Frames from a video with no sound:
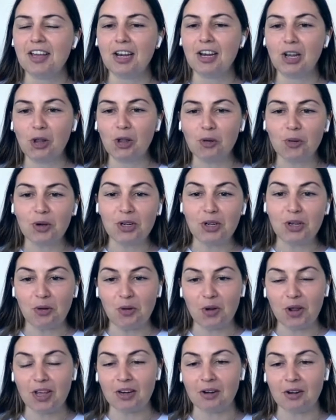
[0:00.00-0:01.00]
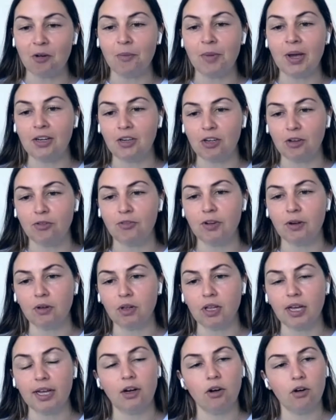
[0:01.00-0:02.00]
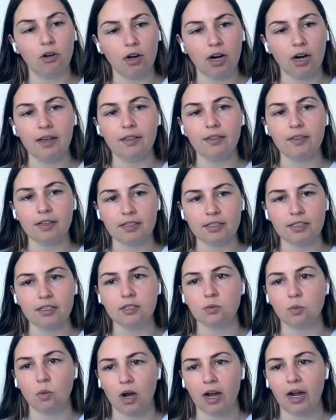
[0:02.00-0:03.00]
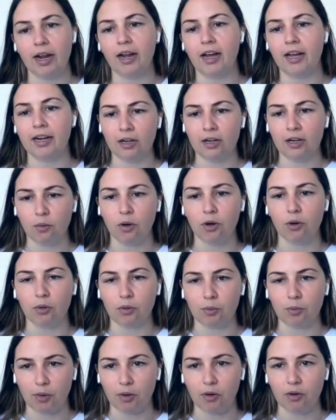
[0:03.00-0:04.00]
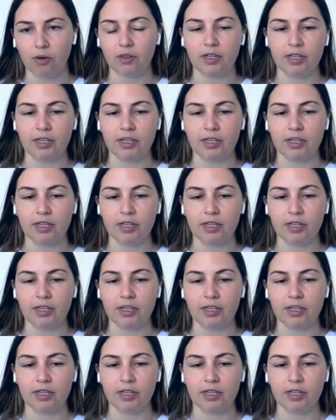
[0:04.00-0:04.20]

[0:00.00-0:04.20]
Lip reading: lured you in or made you feel like, all right, this is why I need to work with Brooke?